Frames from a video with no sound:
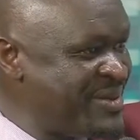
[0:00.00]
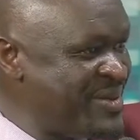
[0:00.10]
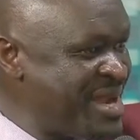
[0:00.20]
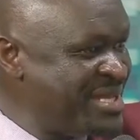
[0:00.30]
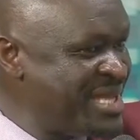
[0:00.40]

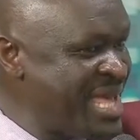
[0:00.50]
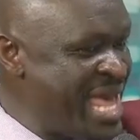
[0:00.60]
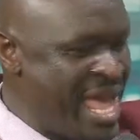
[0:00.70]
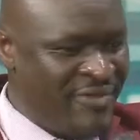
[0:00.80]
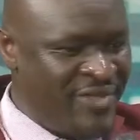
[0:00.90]
All right?
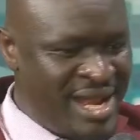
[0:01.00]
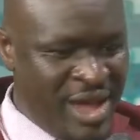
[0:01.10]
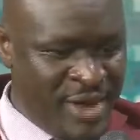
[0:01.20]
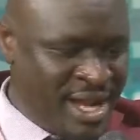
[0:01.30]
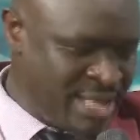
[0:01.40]
Then I
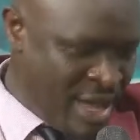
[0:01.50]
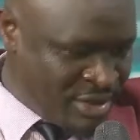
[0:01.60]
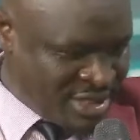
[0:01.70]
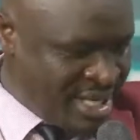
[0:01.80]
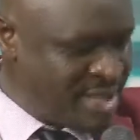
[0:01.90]

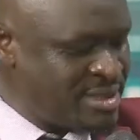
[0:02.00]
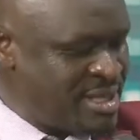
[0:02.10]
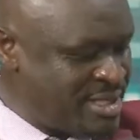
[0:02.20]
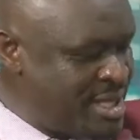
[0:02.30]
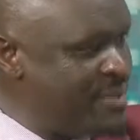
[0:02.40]
was sent
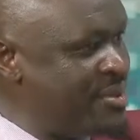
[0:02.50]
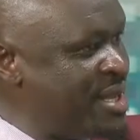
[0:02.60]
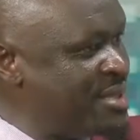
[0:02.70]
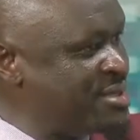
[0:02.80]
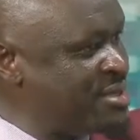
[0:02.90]
the
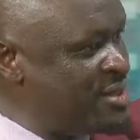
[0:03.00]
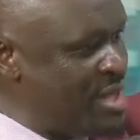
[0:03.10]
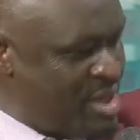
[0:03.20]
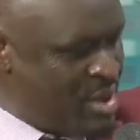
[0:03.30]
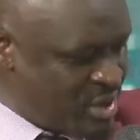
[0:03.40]
syllabus,
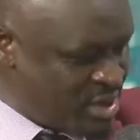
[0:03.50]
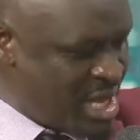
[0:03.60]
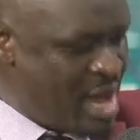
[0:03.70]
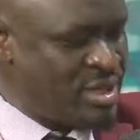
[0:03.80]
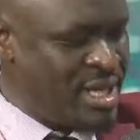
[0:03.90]
the course
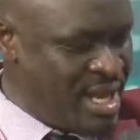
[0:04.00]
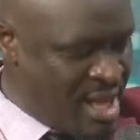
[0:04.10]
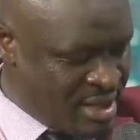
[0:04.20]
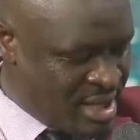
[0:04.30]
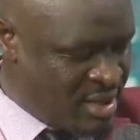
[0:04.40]
outline,
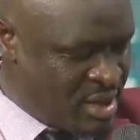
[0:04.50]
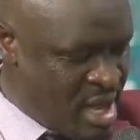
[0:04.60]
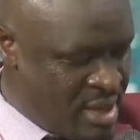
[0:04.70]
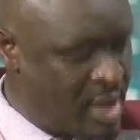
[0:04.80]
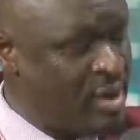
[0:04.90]
and
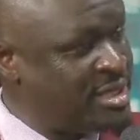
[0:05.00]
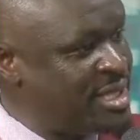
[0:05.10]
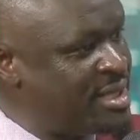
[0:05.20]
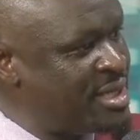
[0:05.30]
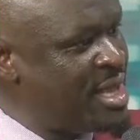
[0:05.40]
the
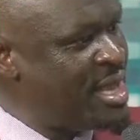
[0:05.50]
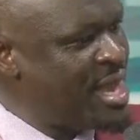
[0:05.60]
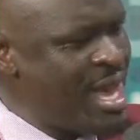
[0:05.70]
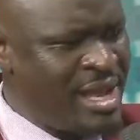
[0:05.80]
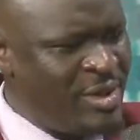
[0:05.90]
content.
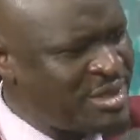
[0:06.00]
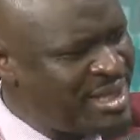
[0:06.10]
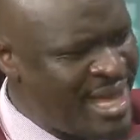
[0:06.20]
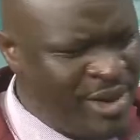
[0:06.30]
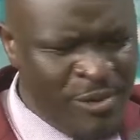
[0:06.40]
And I was
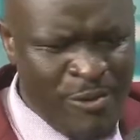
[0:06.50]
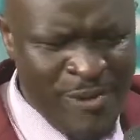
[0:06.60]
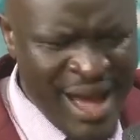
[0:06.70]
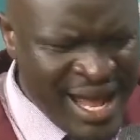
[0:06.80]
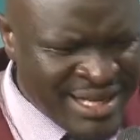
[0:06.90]
like,
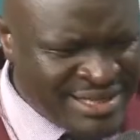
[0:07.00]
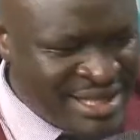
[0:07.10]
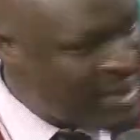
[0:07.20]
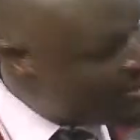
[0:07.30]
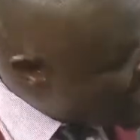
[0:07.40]
what?
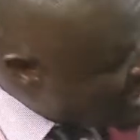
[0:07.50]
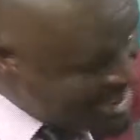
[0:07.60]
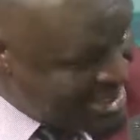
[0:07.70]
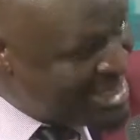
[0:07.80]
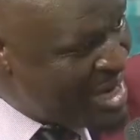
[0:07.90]
The
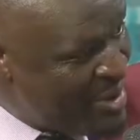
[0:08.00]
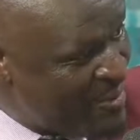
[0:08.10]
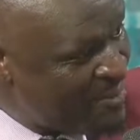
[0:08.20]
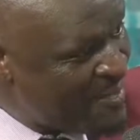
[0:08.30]
ICT now?